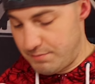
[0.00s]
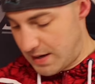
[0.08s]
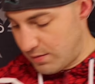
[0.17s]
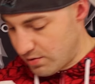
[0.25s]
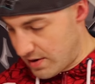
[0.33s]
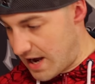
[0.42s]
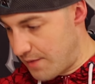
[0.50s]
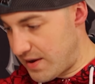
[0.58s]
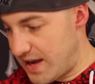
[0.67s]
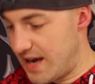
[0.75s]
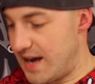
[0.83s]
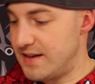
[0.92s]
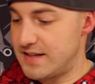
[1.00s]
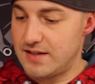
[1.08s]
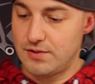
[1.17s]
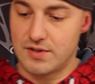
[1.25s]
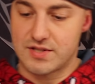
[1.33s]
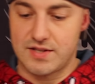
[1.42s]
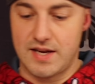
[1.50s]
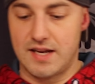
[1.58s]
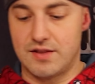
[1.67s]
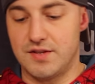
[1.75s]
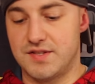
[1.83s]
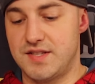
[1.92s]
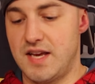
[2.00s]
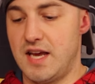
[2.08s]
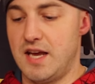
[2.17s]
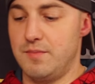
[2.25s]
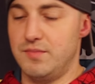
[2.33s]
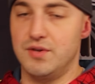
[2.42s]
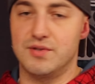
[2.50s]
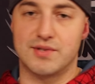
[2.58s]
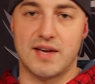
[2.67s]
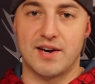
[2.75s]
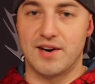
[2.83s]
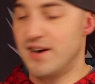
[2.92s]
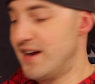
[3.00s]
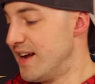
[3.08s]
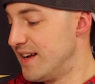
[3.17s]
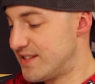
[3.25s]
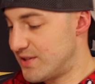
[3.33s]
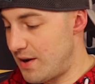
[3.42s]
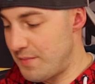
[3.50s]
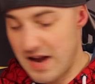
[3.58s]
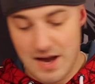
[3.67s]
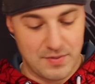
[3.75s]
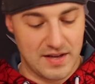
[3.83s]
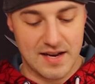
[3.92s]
bubble wrap, and it looks like the same newsletter, so I'm happy.